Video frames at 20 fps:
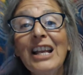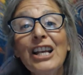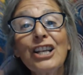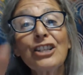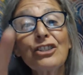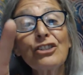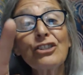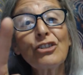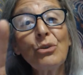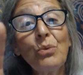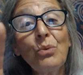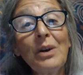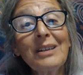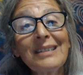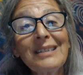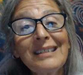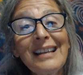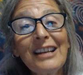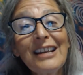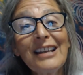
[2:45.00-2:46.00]
So while
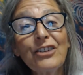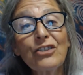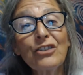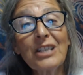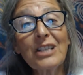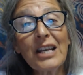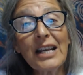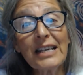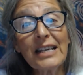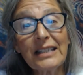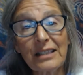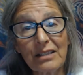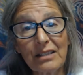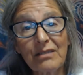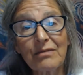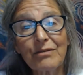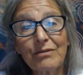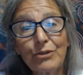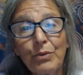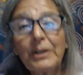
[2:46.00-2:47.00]
Saturn takes
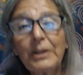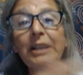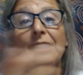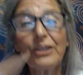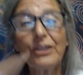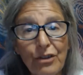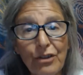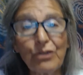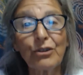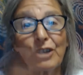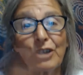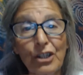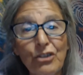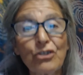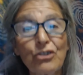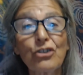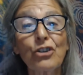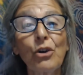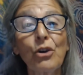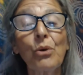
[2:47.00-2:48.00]
28 to 30 years
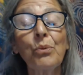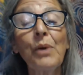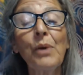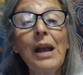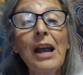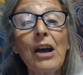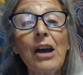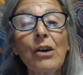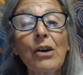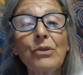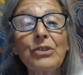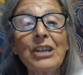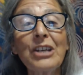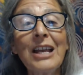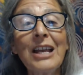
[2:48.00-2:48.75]
to go around,